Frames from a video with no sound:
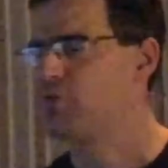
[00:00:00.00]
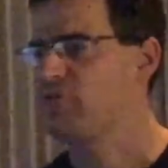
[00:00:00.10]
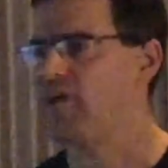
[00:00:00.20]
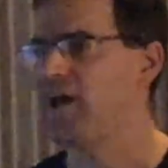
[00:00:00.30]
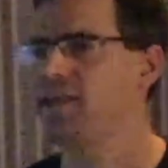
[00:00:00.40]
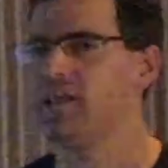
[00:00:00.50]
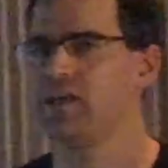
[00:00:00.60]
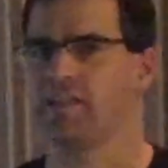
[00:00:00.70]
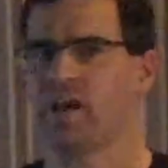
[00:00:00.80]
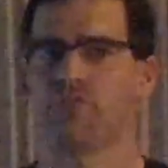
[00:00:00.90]

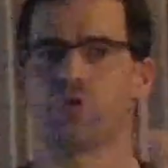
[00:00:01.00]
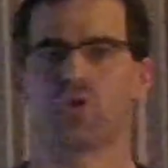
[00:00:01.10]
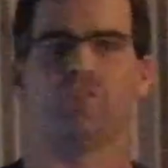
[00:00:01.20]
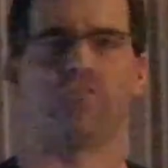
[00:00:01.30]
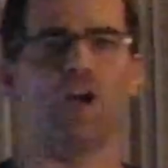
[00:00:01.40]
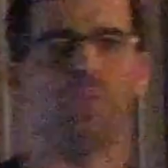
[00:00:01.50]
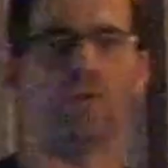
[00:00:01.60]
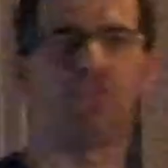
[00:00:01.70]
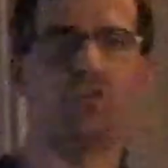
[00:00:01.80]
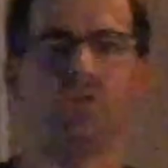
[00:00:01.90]
providing that virtual
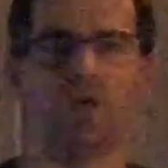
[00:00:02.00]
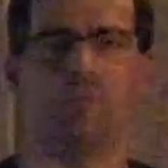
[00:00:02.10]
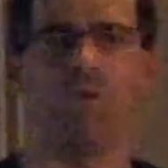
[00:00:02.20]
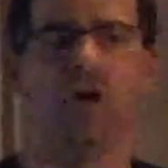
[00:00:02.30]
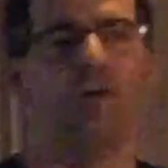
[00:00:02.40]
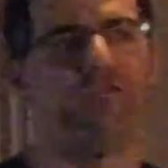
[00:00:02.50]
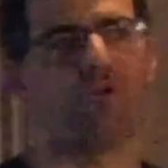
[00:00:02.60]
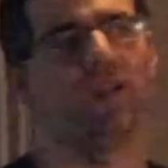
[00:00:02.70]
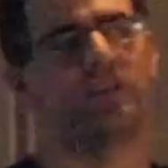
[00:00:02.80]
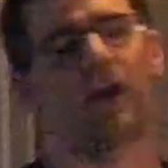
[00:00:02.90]
environment to them
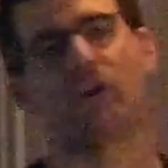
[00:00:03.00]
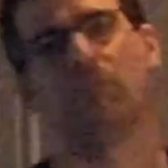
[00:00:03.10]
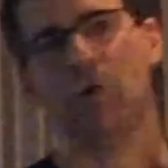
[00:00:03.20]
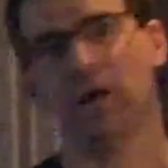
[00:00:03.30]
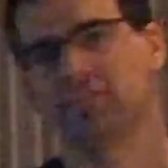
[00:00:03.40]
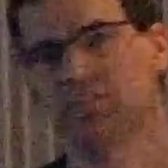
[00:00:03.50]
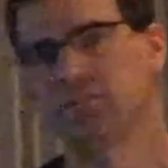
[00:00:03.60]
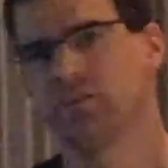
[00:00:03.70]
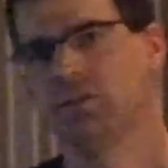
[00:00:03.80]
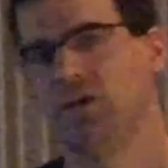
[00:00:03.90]
for an entire month,